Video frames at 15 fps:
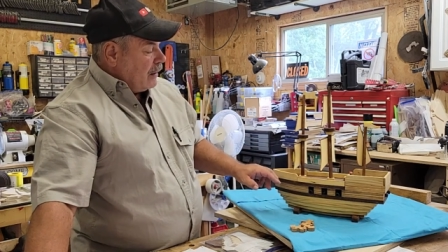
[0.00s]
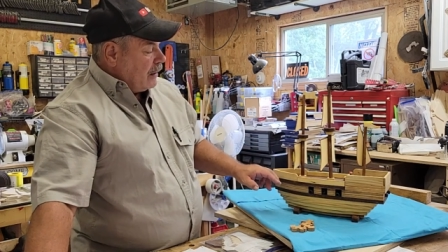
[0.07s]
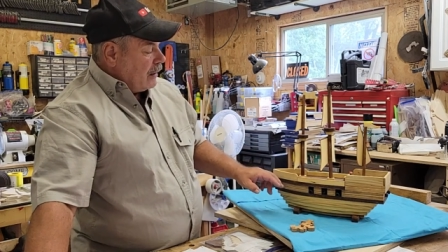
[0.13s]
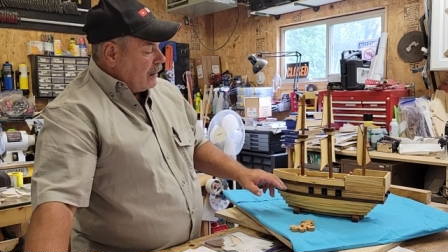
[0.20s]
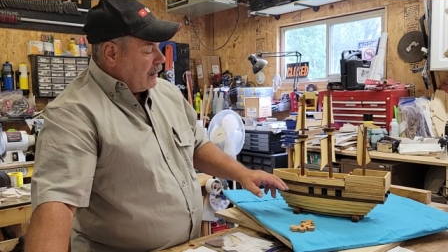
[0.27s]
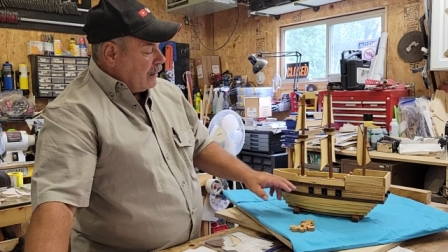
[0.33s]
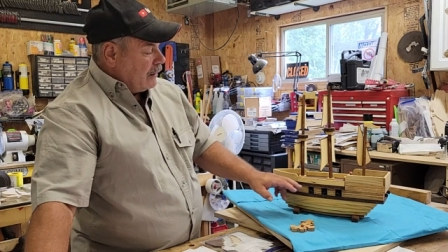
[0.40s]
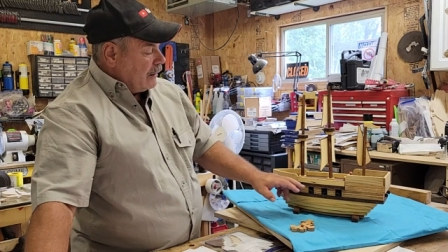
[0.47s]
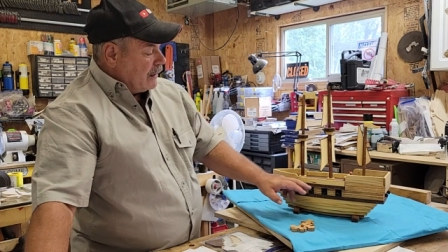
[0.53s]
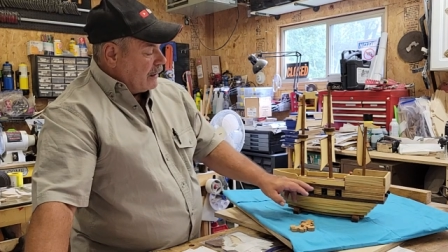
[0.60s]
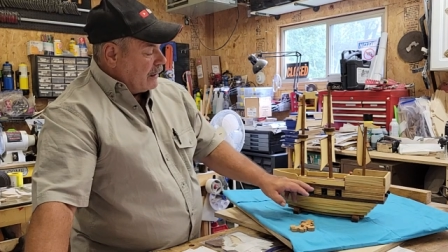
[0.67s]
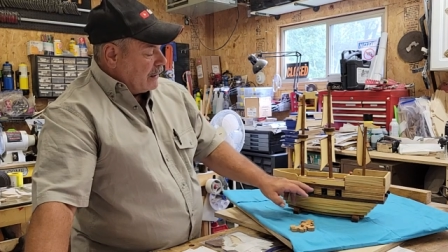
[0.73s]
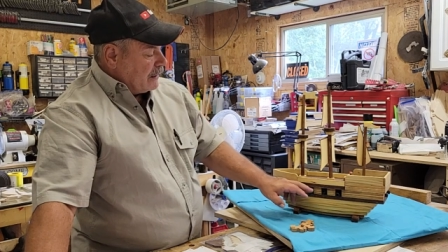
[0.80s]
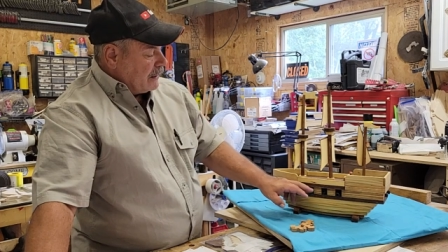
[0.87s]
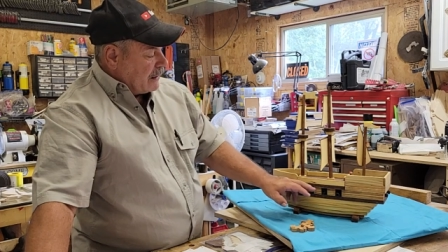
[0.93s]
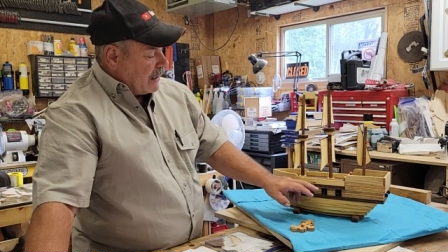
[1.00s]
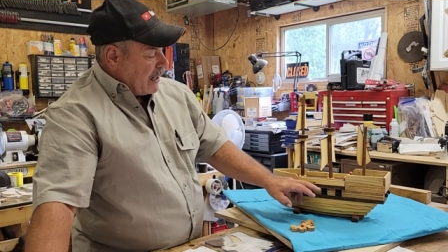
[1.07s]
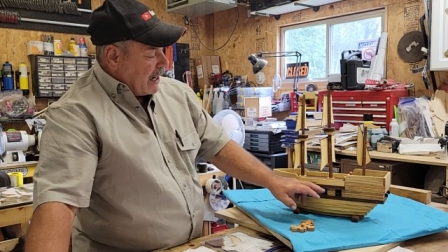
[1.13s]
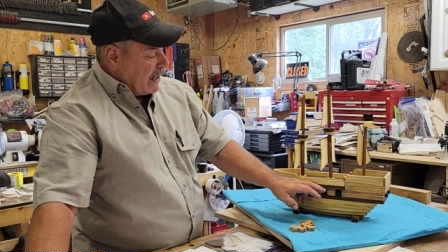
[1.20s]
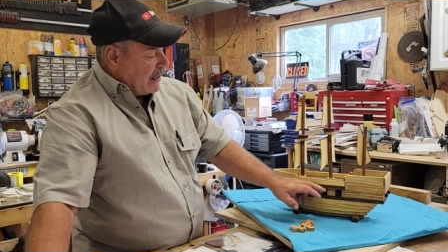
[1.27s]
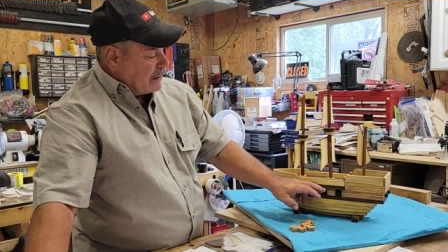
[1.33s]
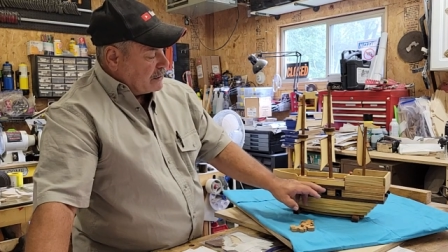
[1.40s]
Uh, and then the, the,
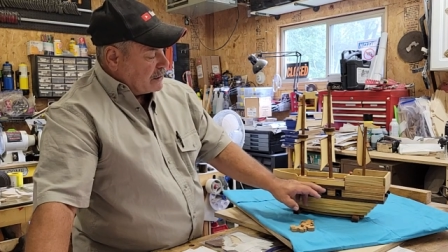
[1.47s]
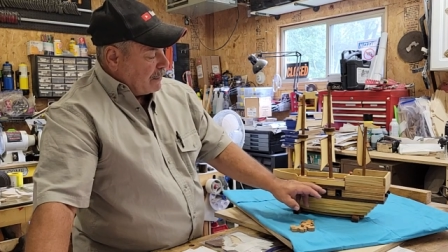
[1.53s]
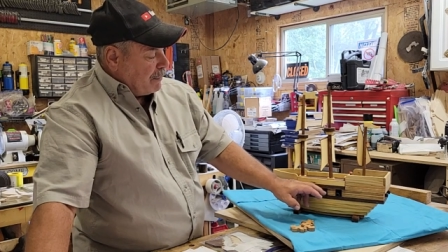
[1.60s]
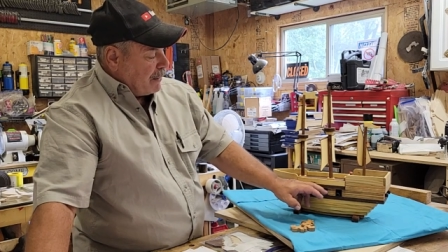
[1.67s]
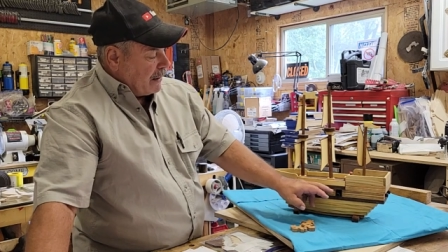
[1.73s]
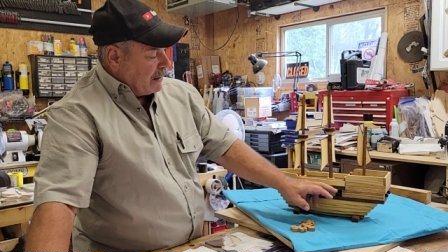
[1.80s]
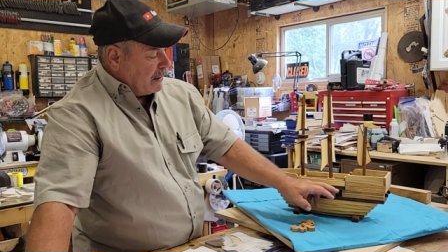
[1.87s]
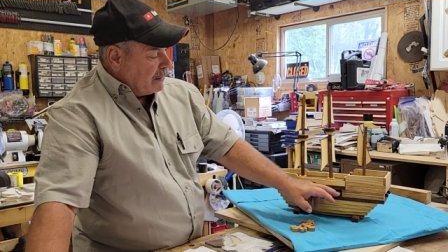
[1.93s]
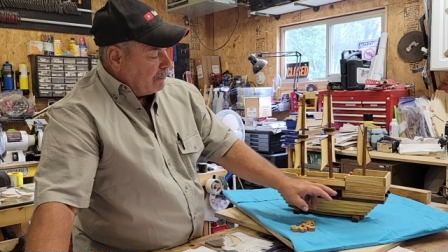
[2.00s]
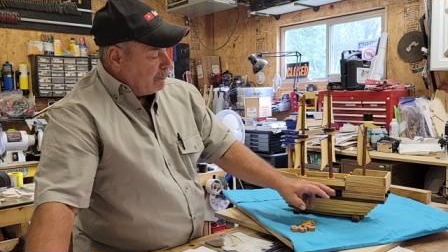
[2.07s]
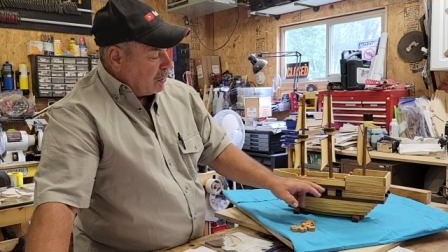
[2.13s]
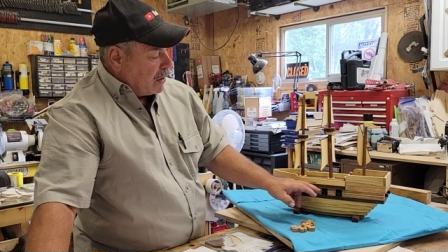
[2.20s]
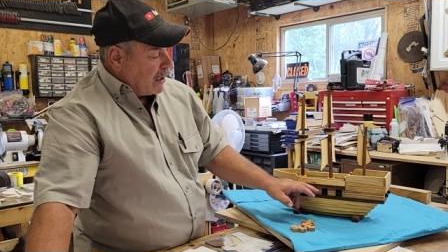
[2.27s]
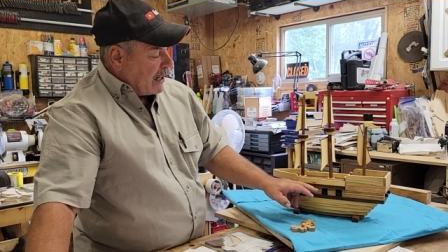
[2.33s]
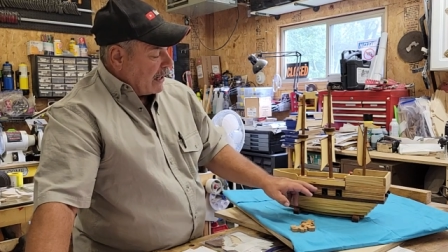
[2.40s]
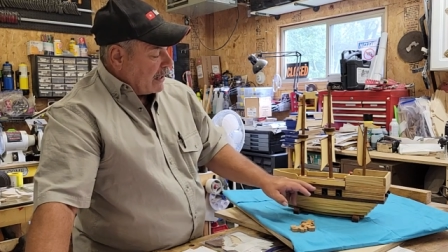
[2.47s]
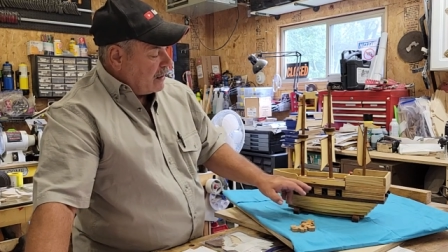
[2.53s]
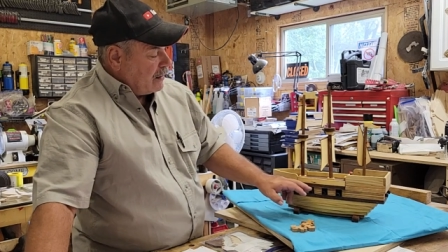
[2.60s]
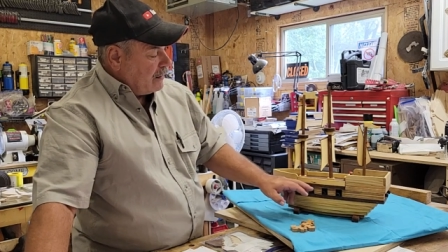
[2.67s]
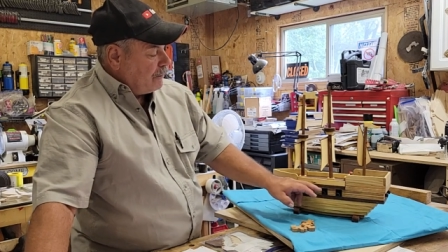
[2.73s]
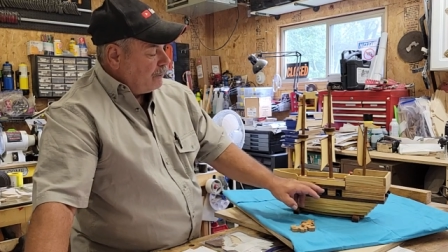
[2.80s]
cannons, I painted them black.